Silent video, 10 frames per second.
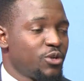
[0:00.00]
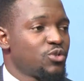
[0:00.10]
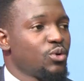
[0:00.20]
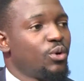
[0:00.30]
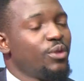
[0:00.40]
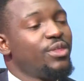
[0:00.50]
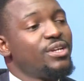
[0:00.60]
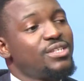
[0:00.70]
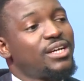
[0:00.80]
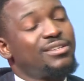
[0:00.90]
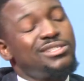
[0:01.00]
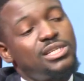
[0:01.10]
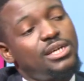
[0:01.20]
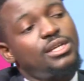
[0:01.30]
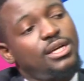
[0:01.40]
So there is a
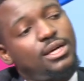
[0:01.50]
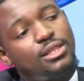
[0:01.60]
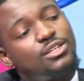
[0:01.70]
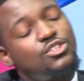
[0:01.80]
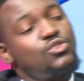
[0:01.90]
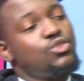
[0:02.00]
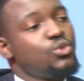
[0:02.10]
criteria that is